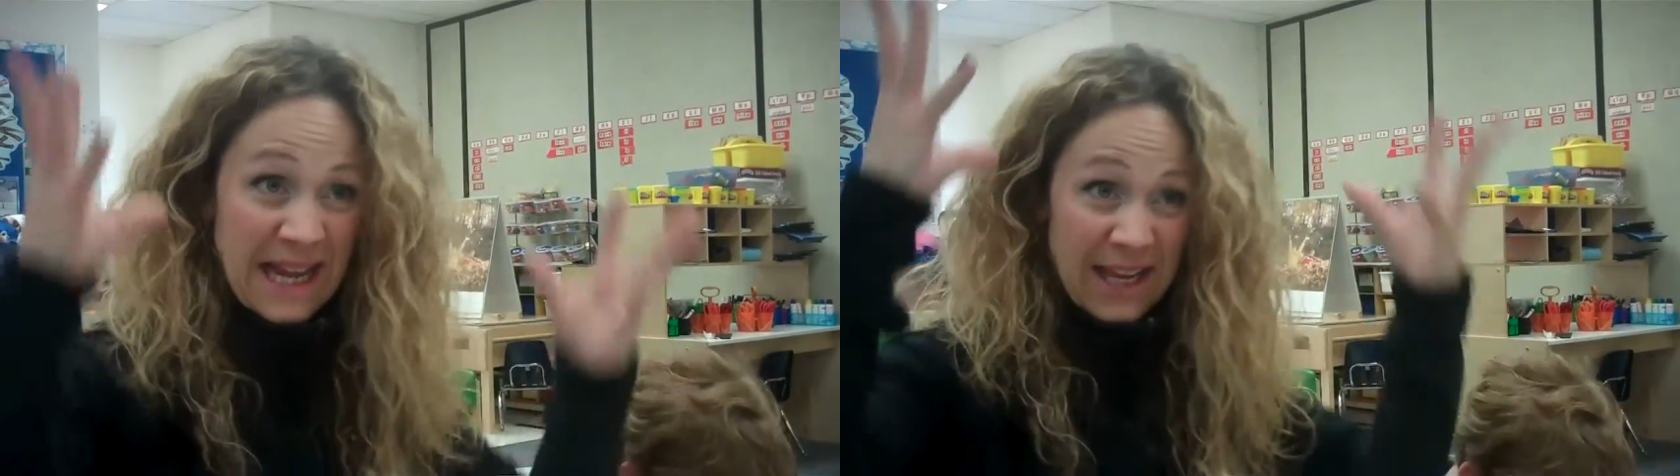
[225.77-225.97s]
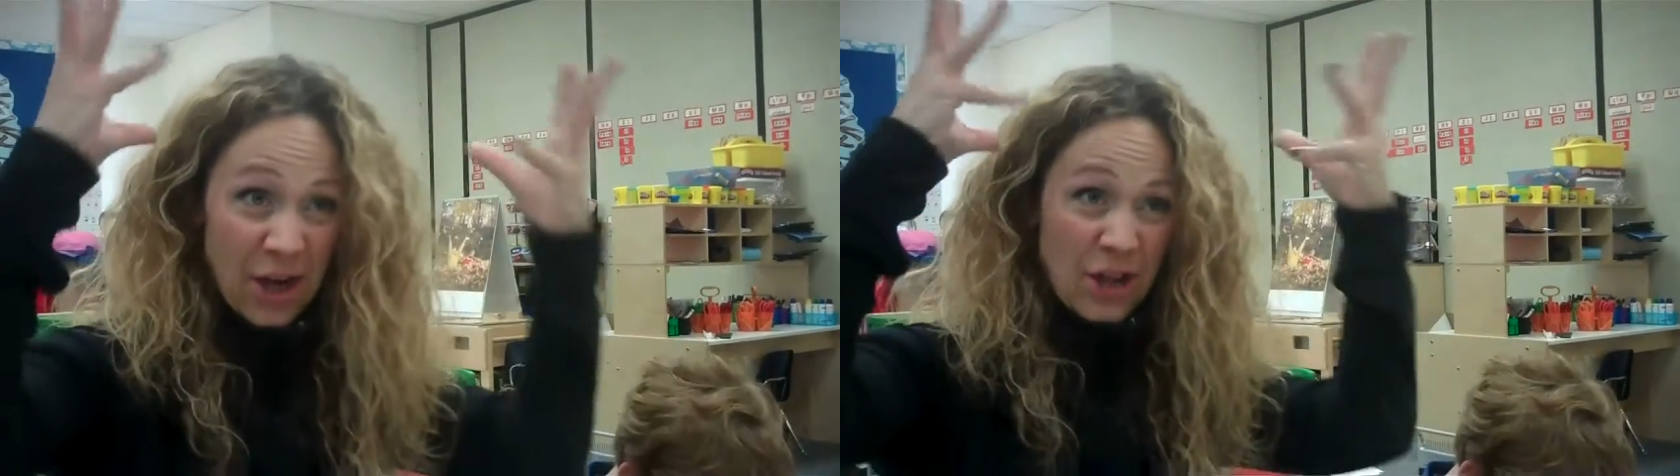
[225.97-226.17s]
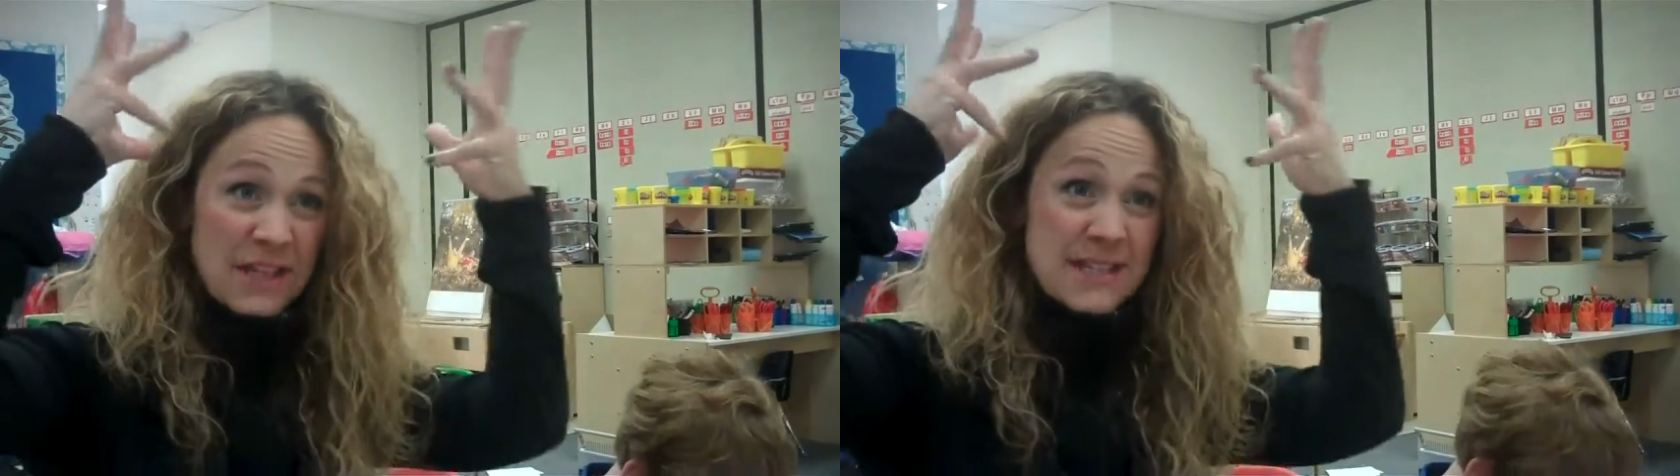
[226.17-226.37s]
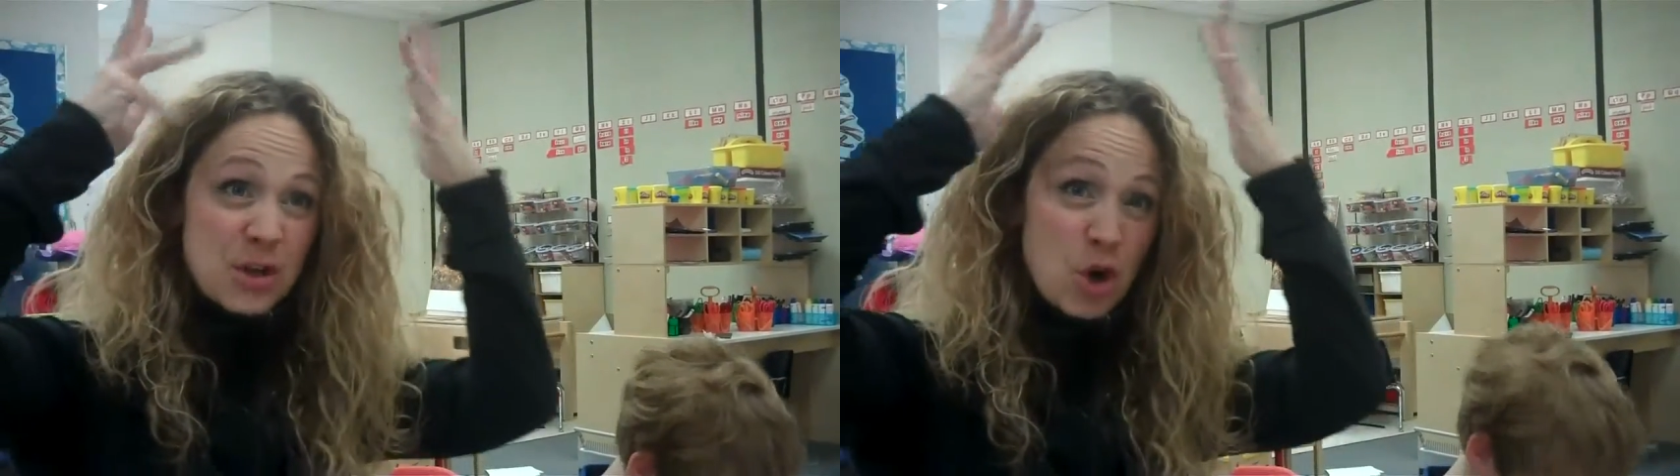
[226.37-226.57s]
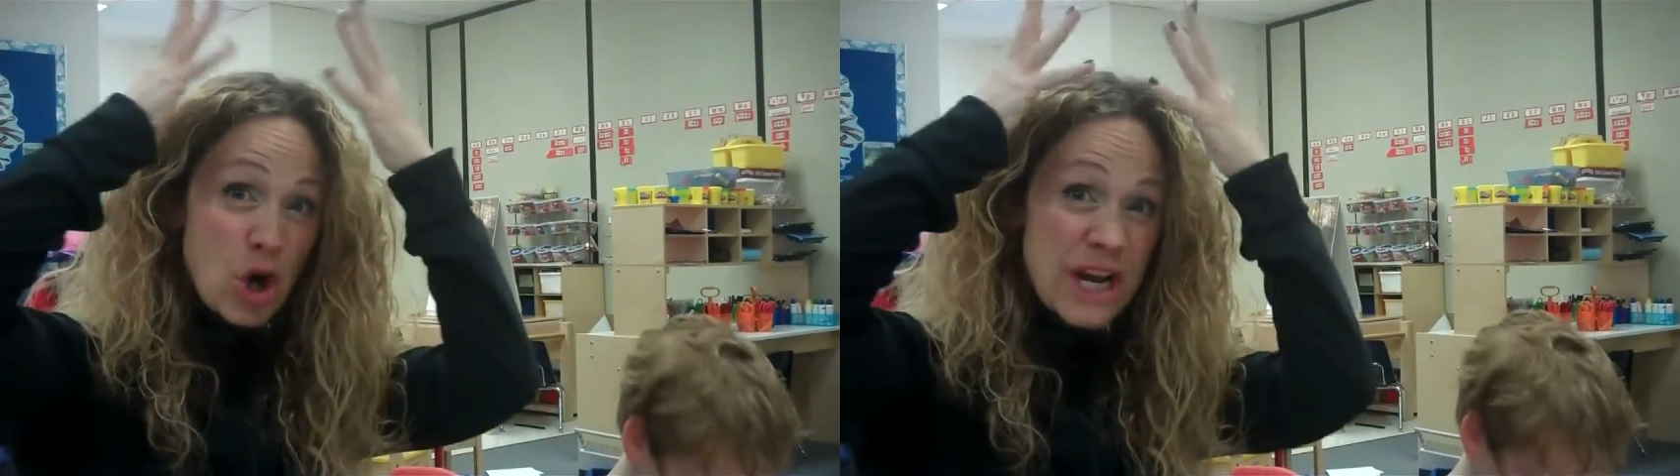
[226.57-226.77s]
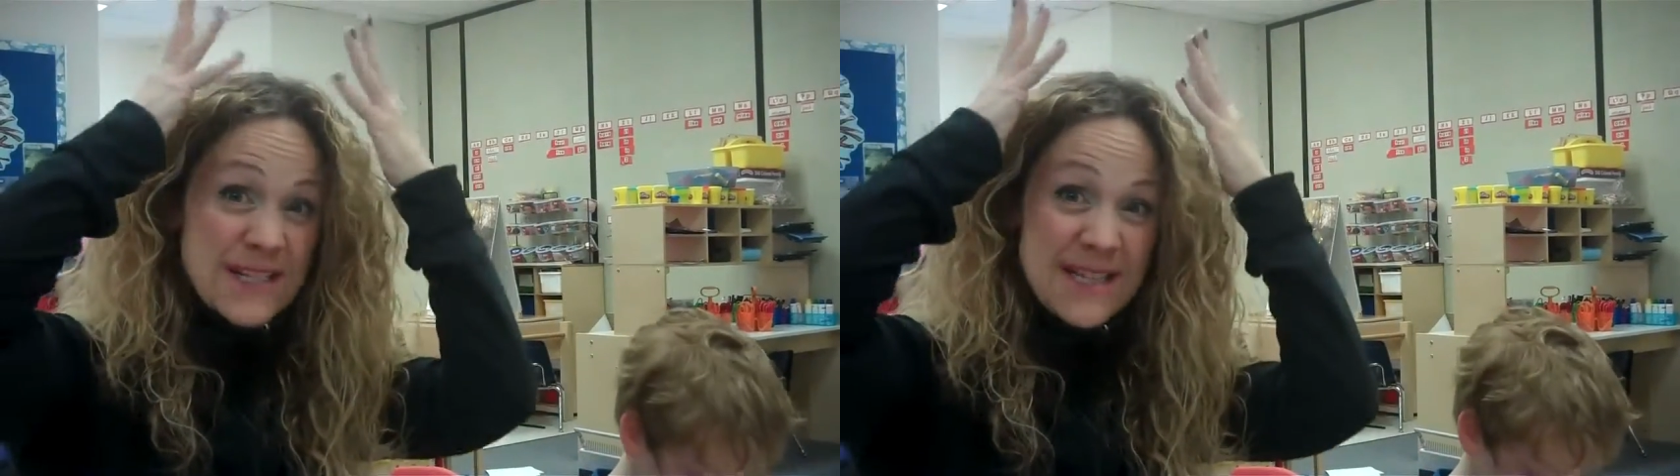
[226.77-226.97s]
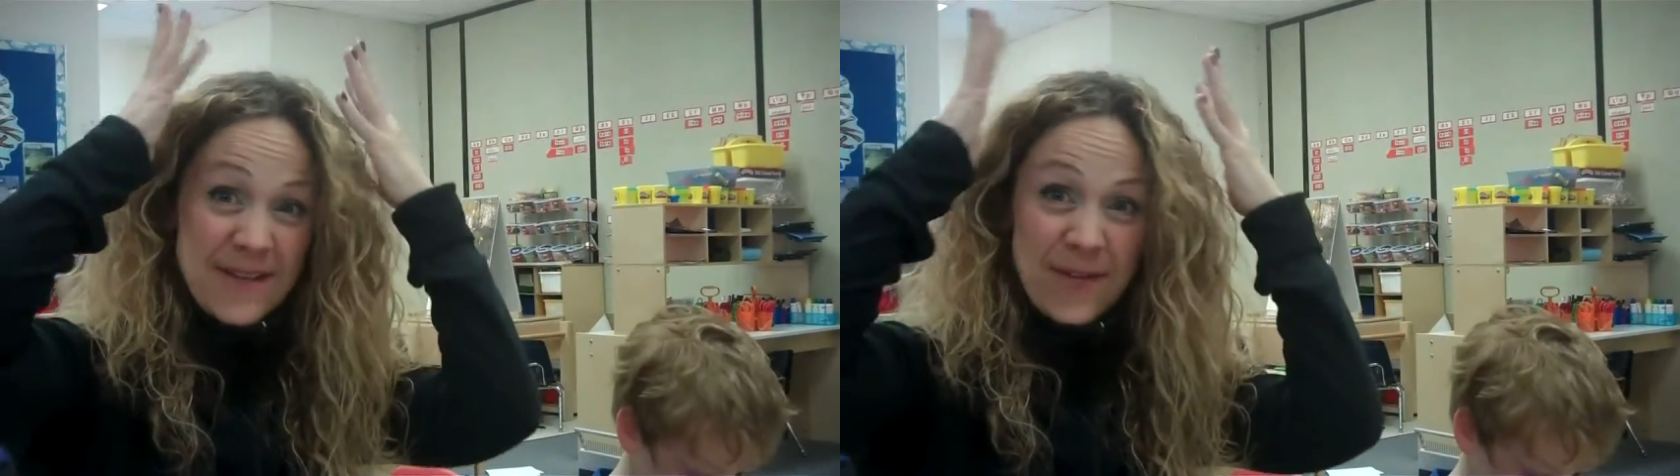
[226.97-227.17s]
and I get all these crazy